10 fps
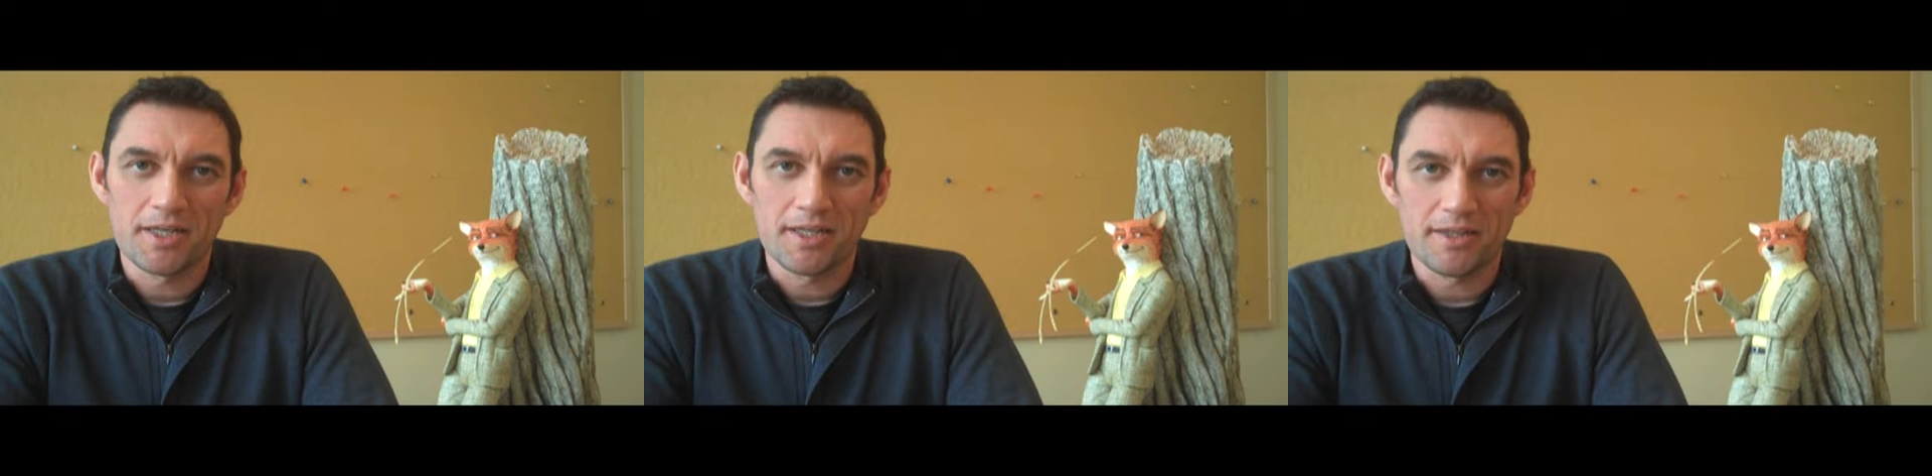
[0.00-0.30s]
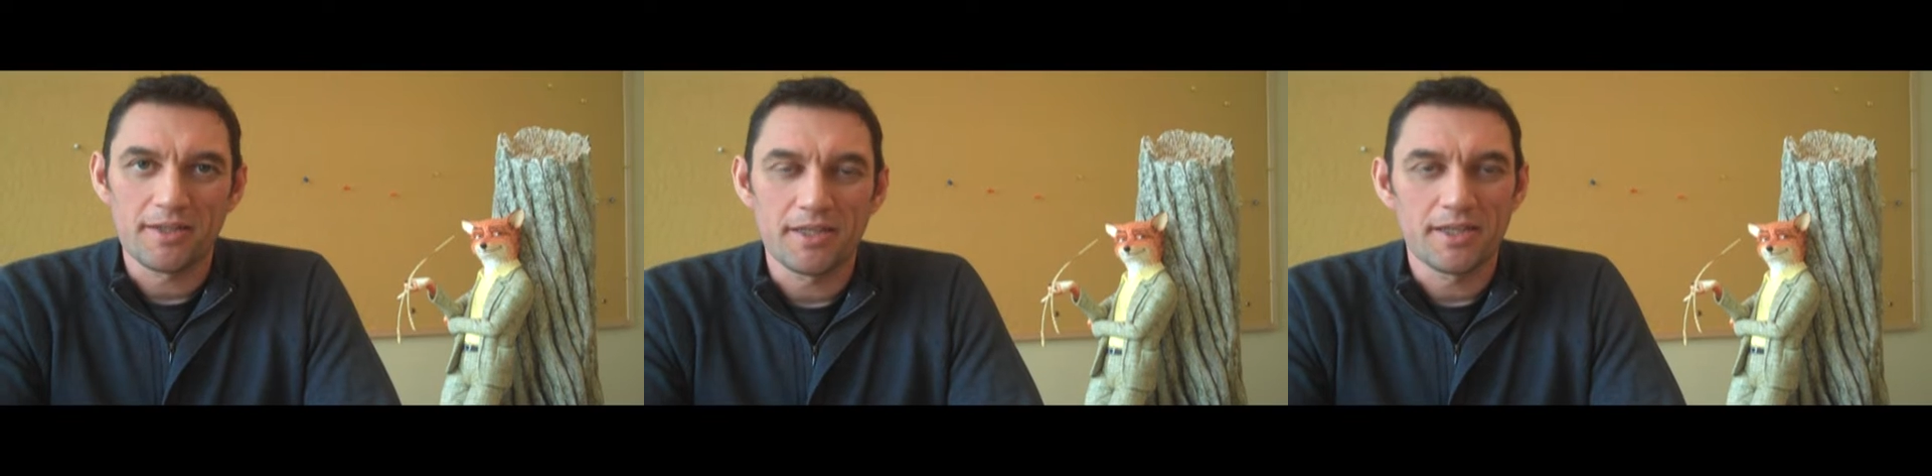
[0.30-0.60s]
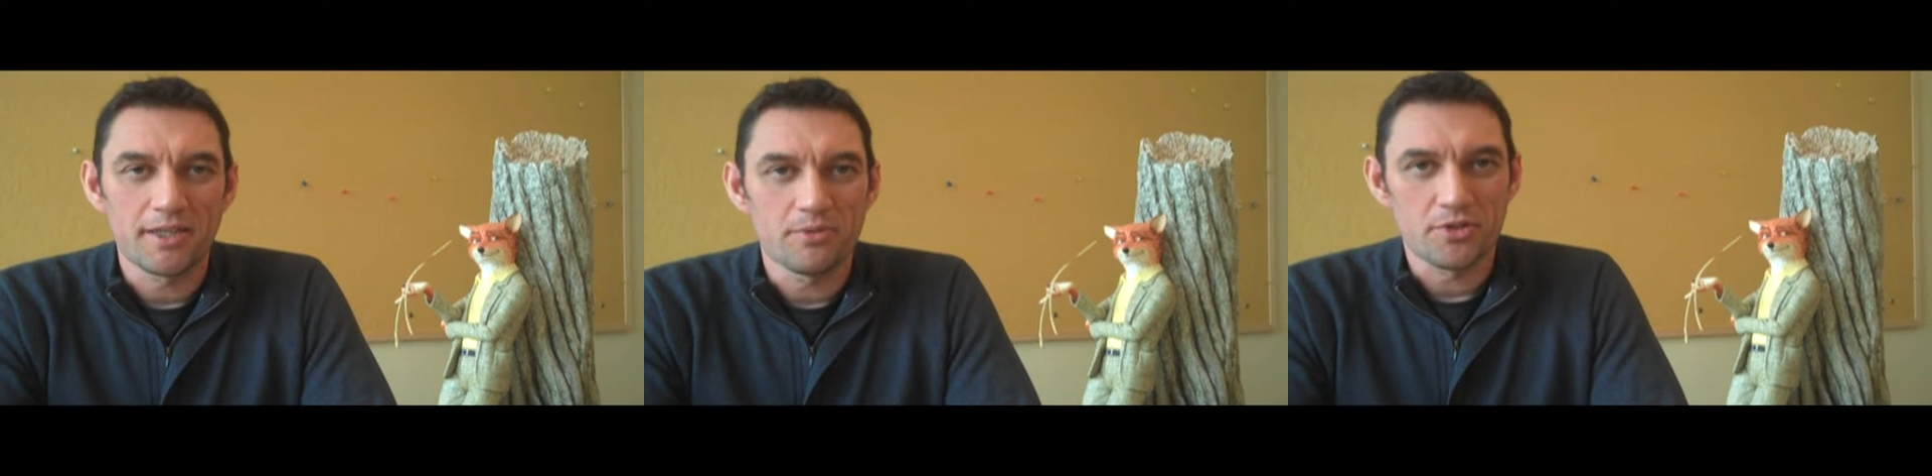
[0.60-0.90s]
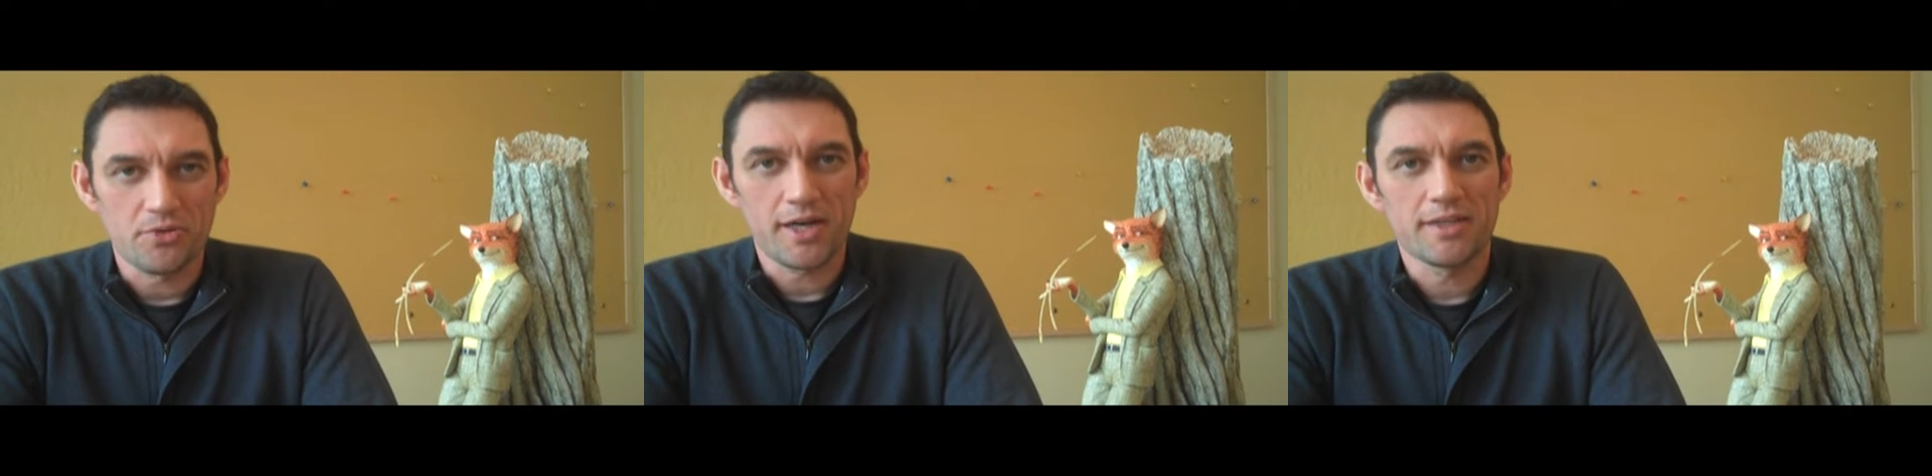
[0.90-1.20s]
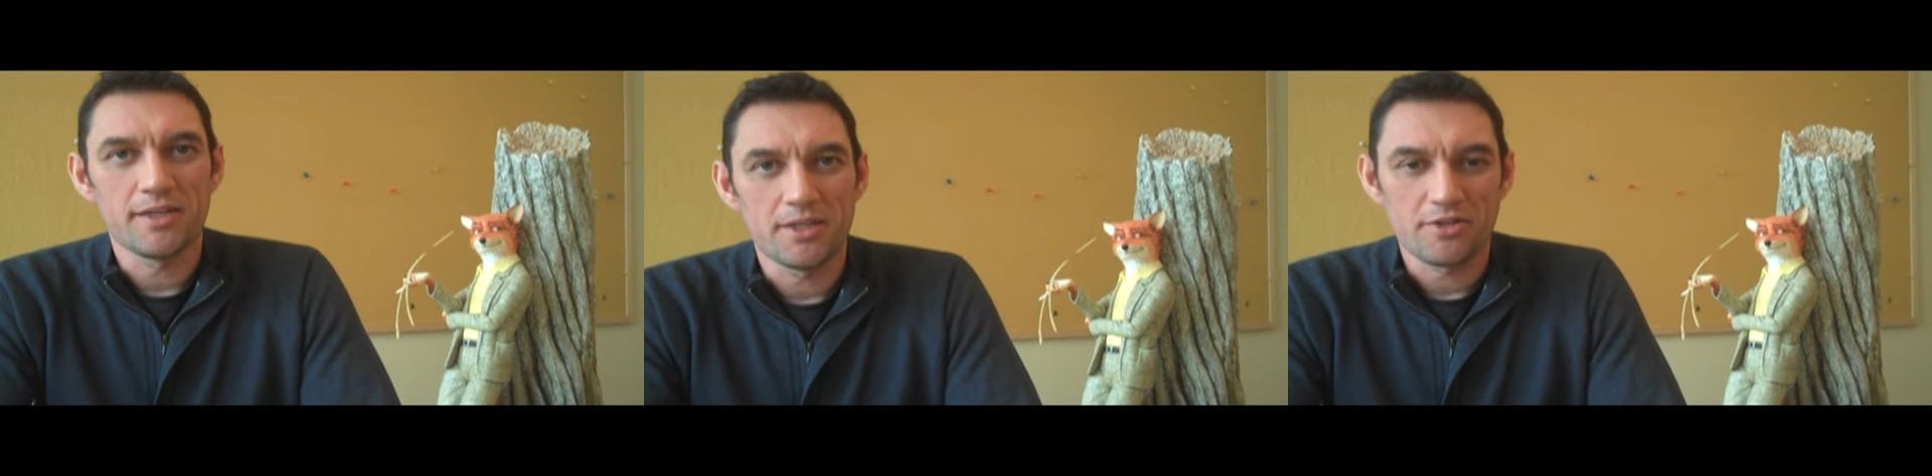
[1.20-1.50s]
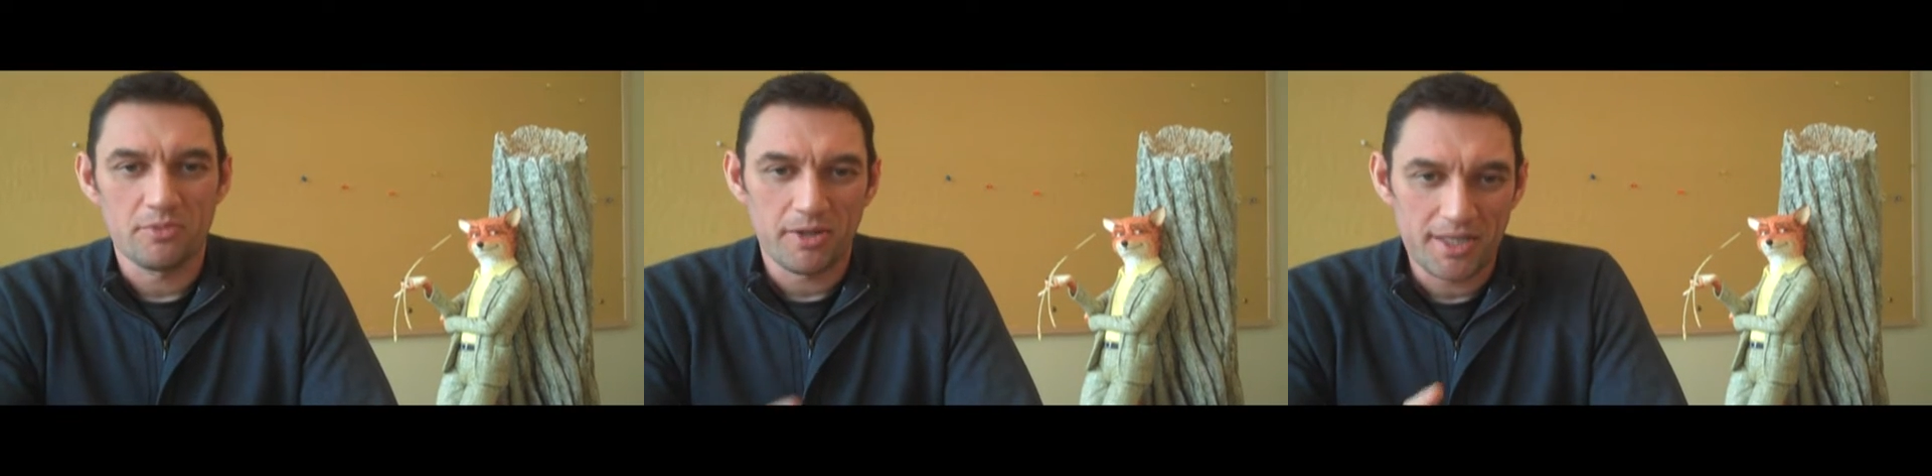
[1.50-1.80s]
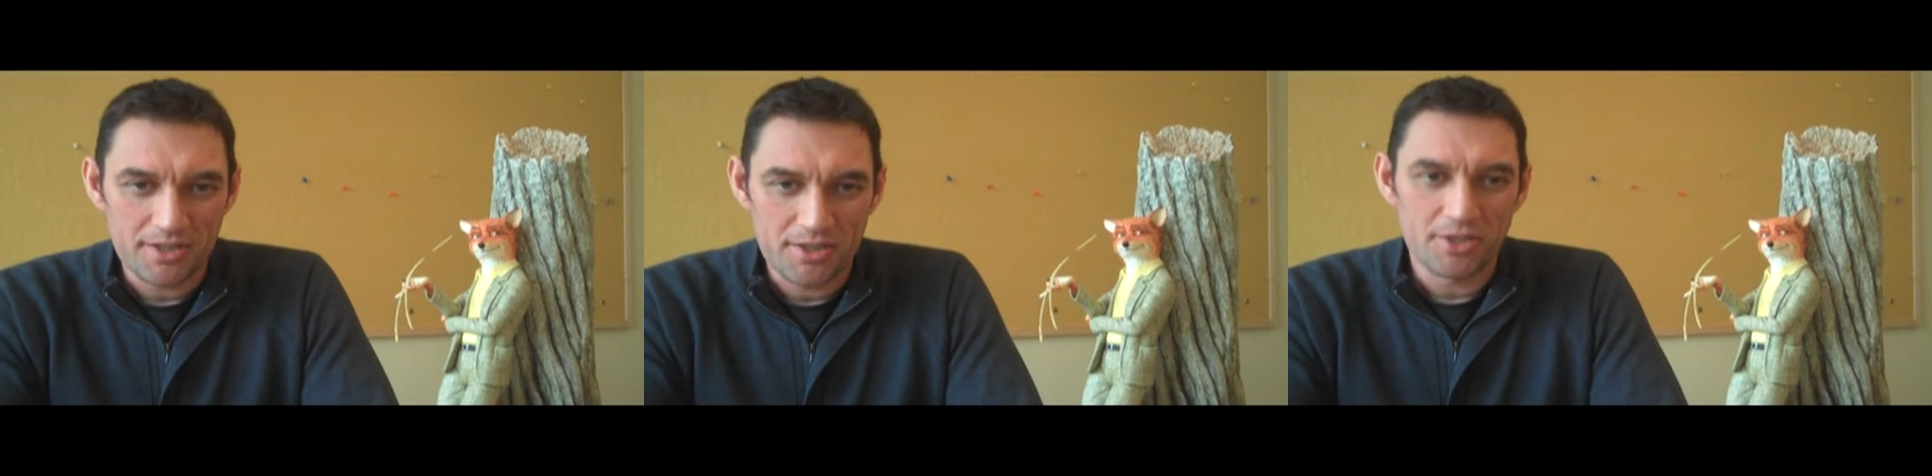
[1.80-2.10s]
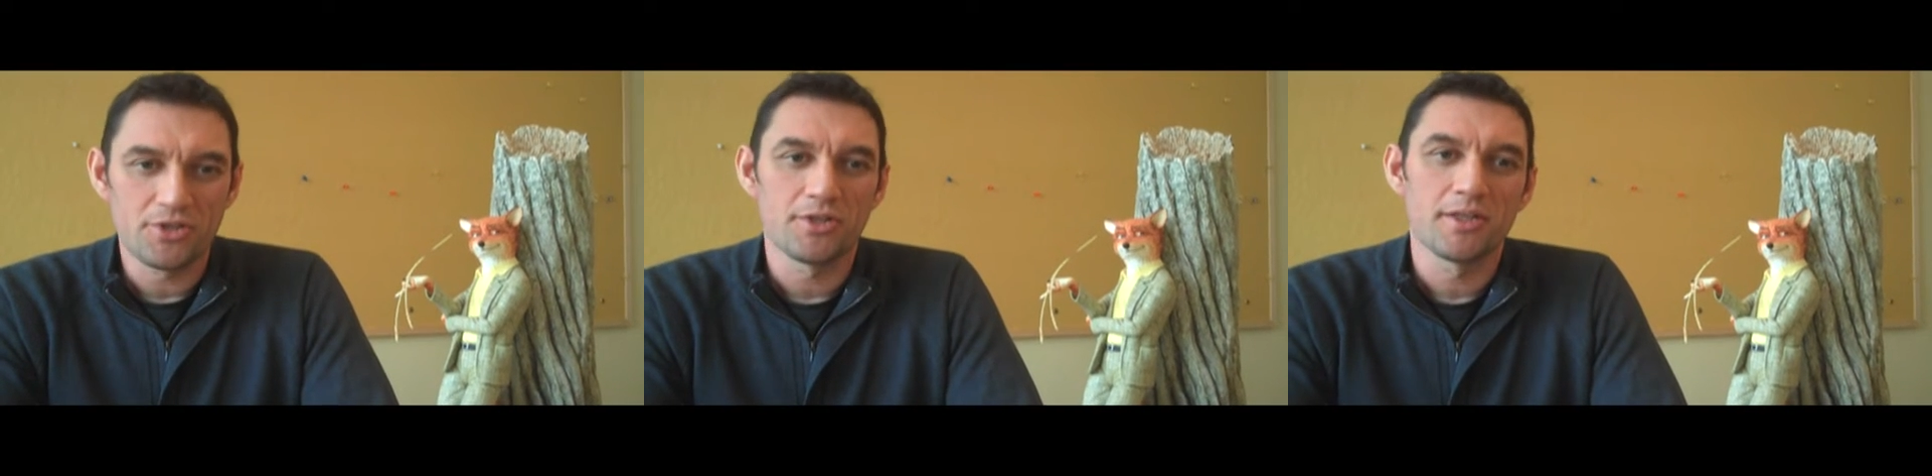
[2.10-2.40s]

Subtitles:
I think it was great that he stood by his decision.